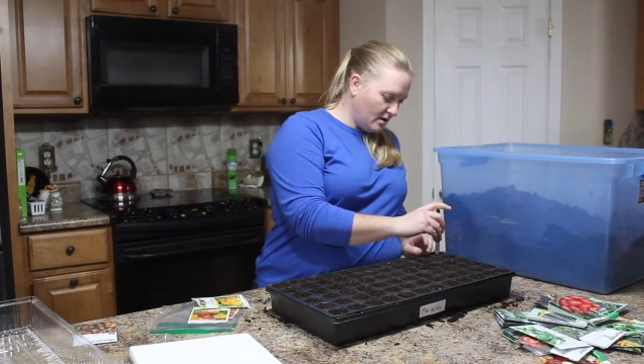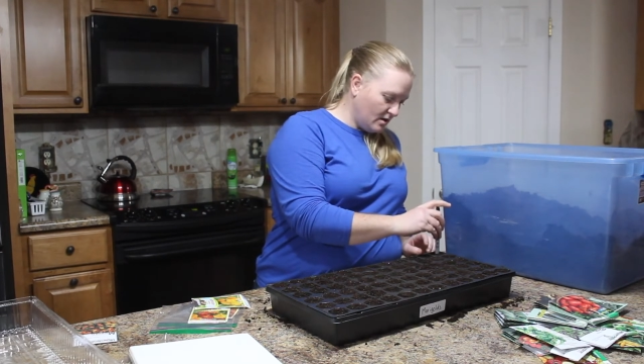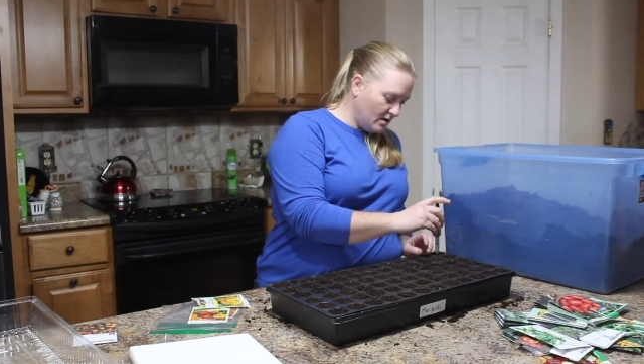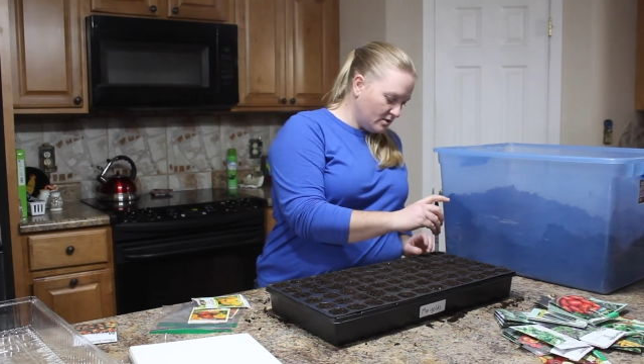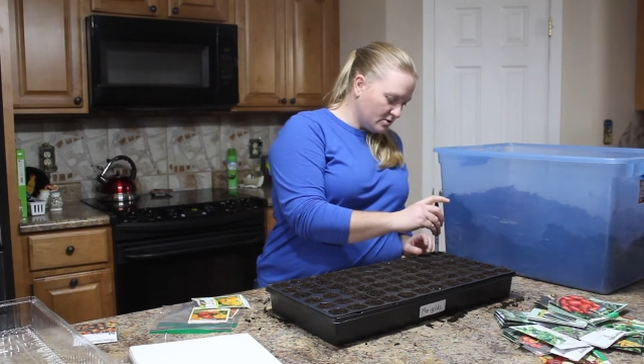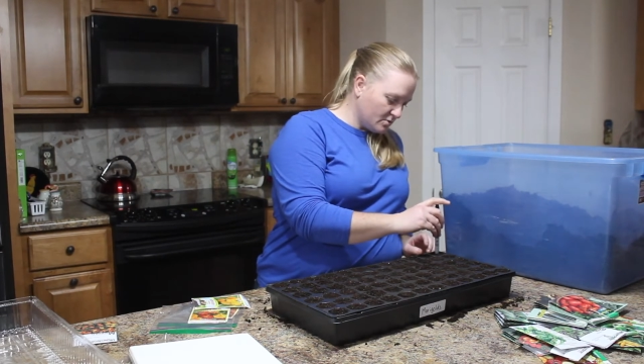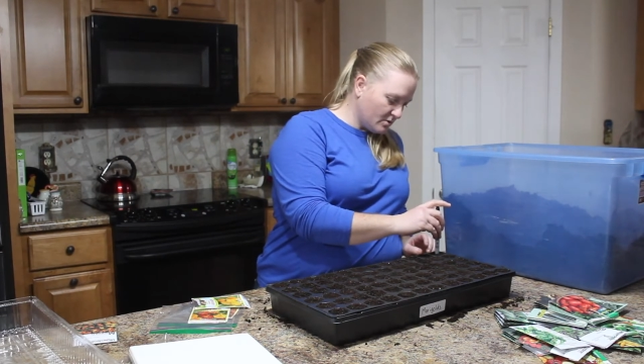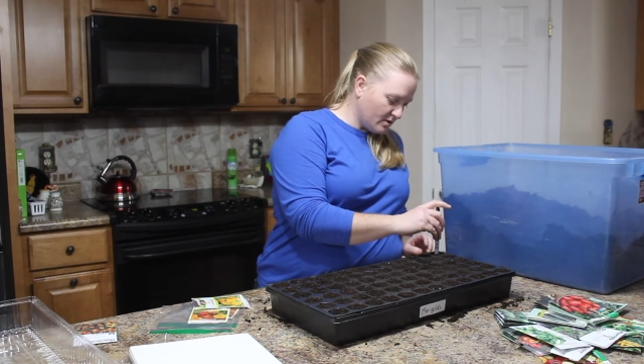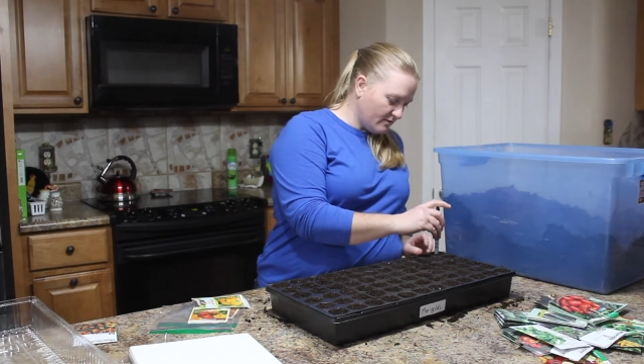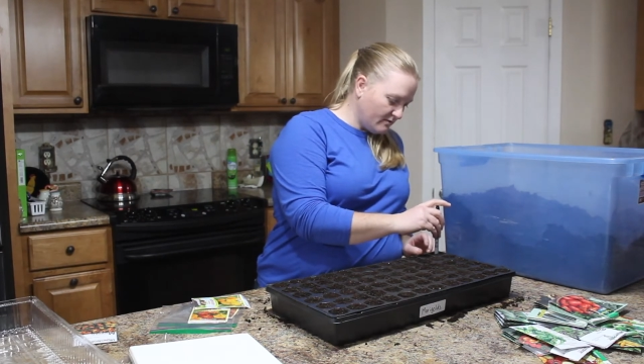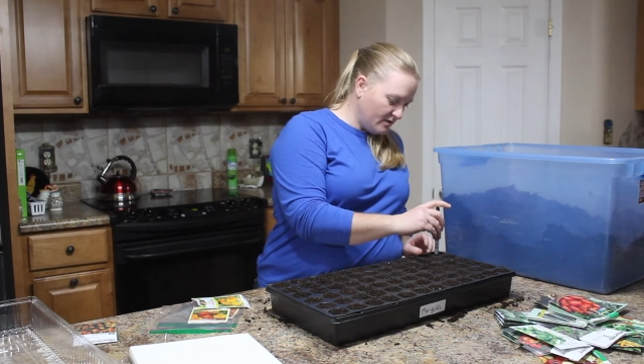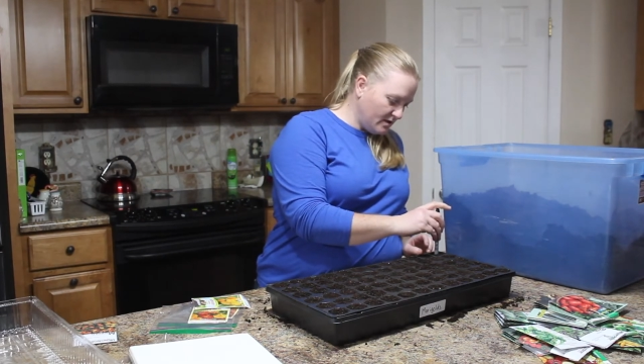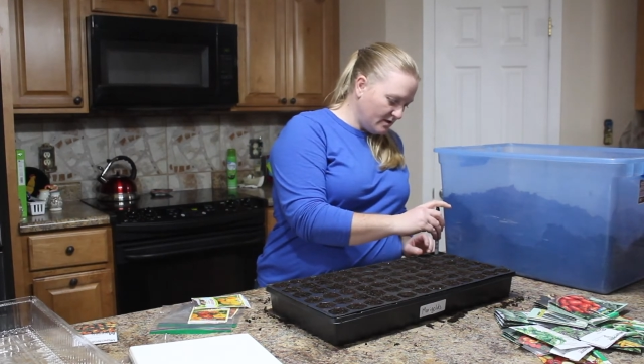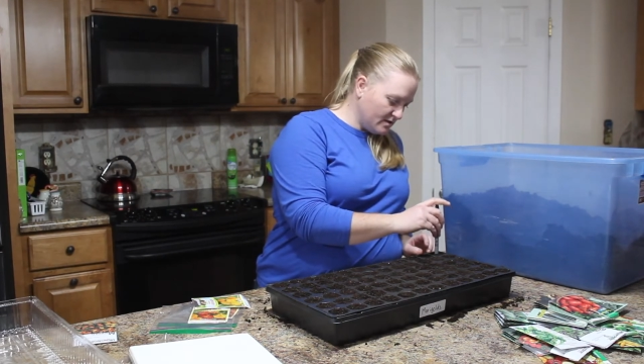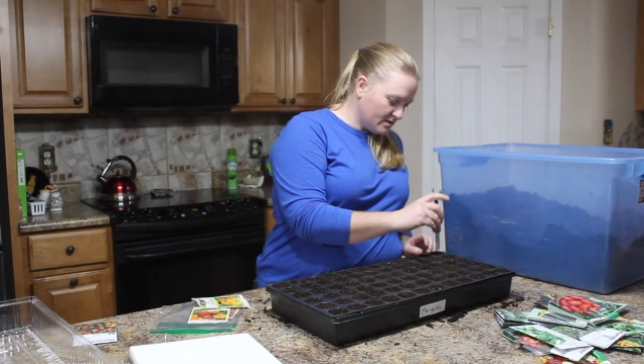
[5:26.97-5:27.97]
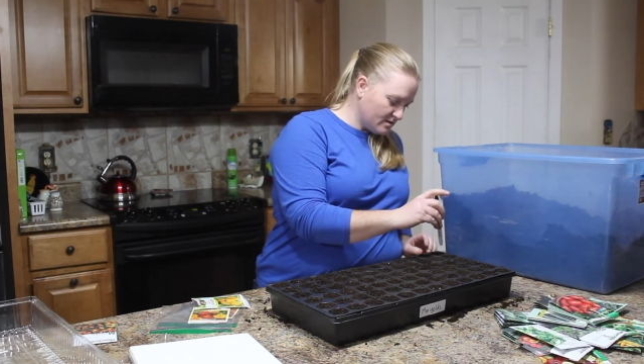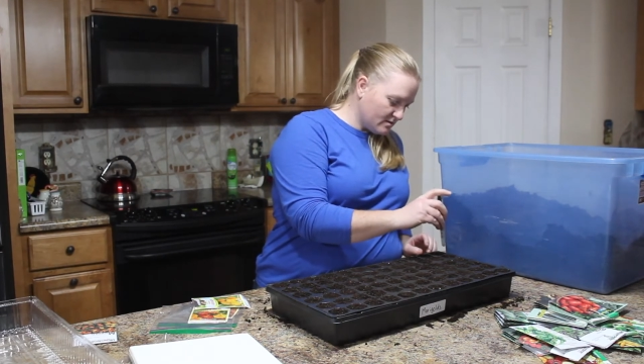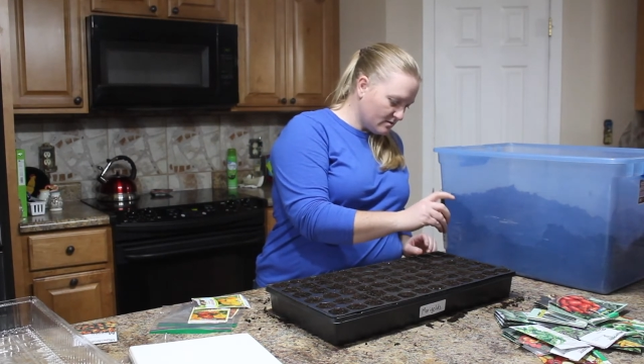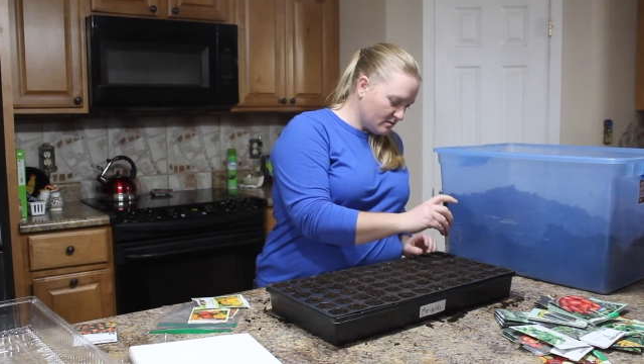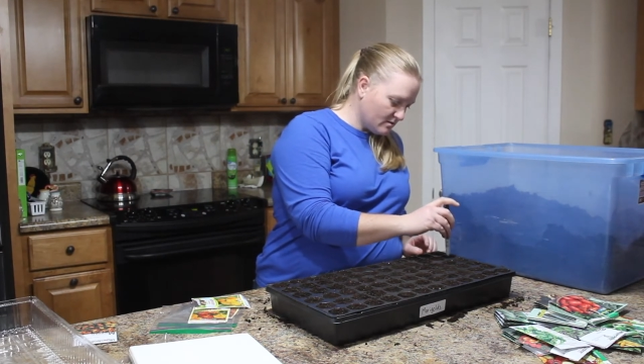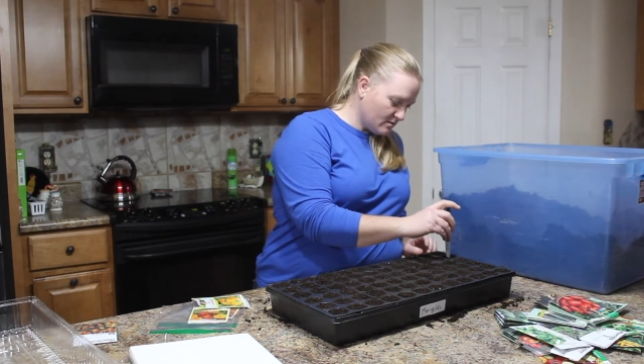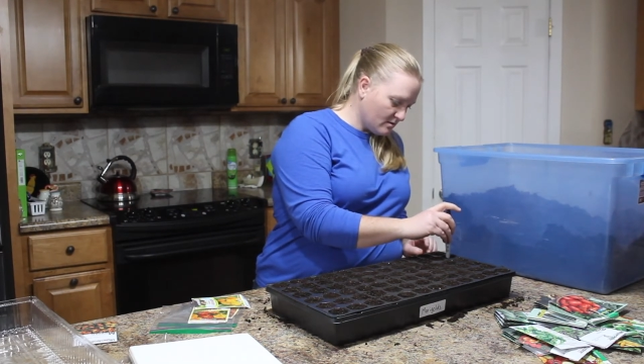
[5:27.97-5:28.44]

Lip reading: each one of these